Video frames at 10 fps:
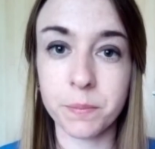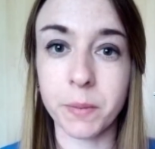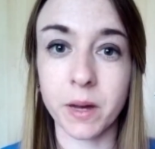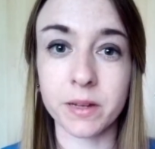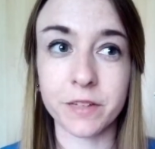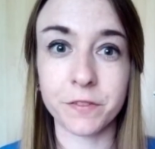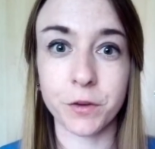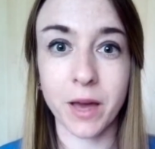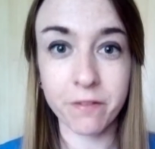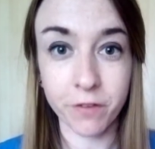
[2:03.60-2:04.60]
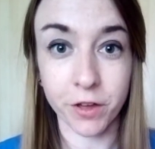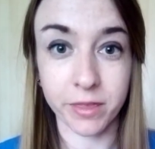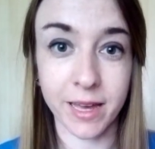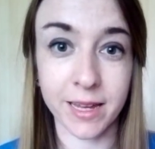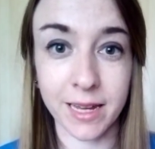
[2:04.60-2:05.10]
But if you have heard
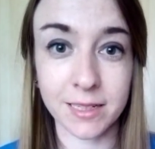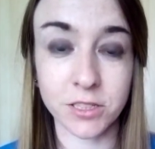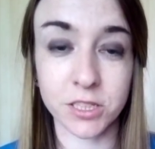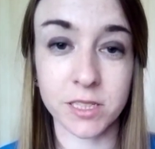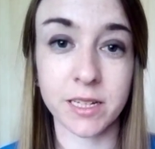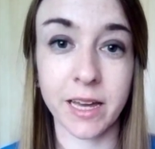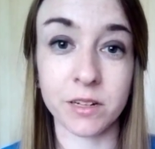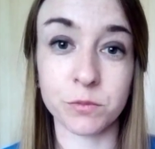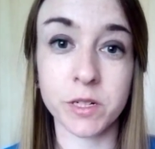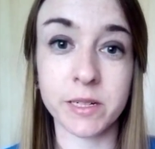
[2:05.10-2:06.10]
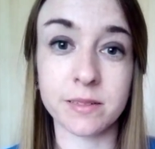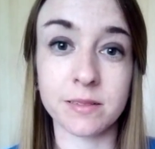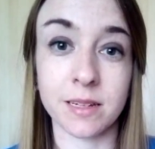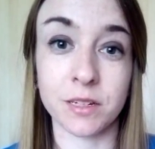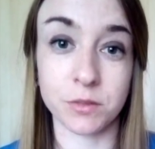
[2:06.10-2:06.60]
that analogy and were
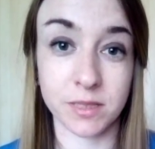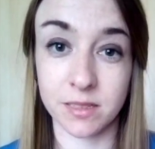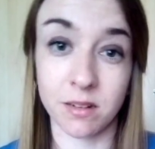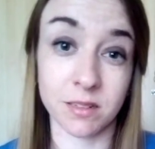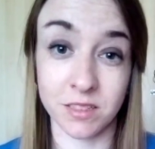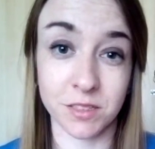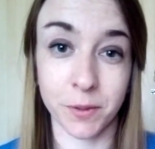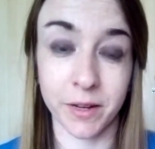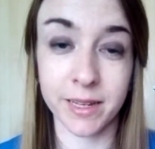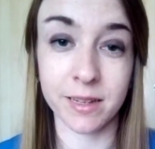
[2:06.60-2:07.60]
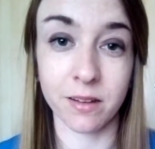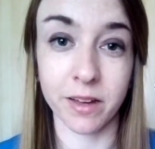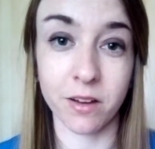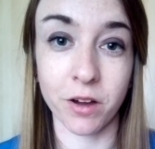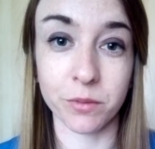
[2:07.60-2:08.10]
a little disheartened by it,
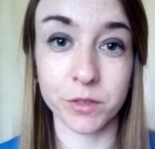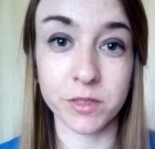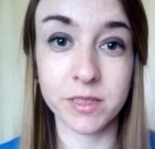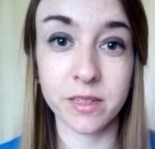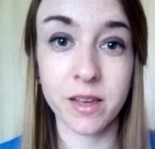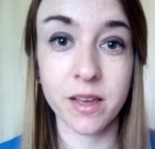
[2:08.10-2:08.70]
like I was,